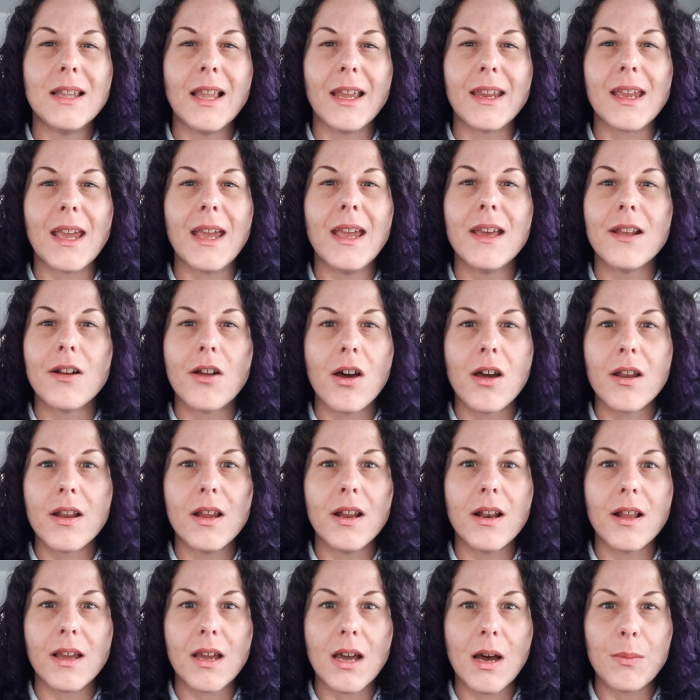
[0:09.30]
hit on
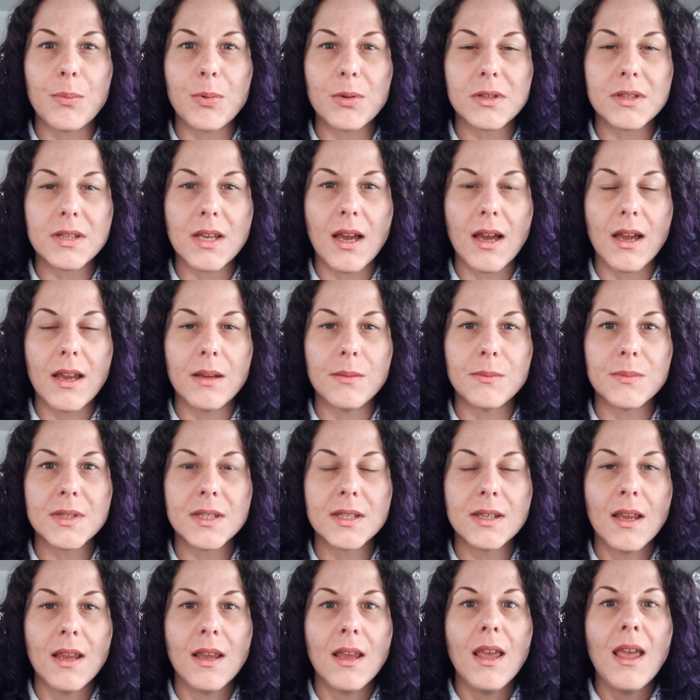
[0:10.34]
it a couple
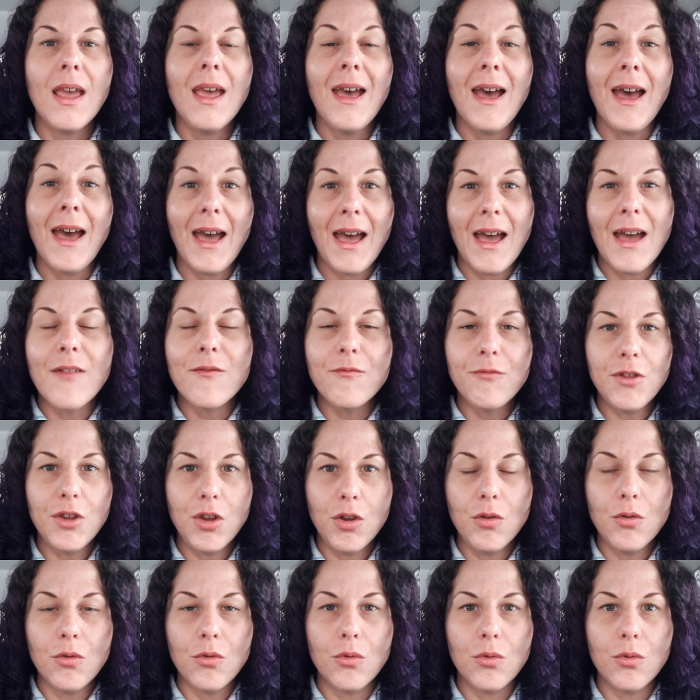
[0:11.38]
times. Have
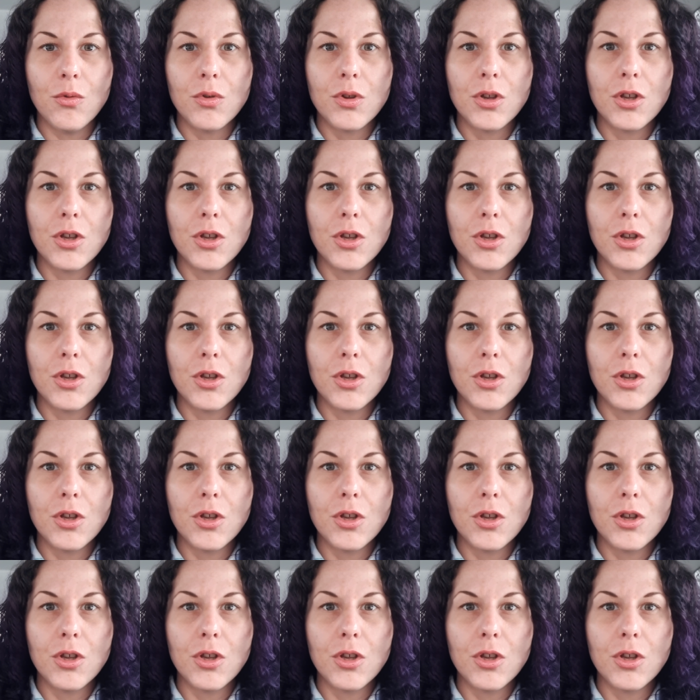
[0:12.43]
you,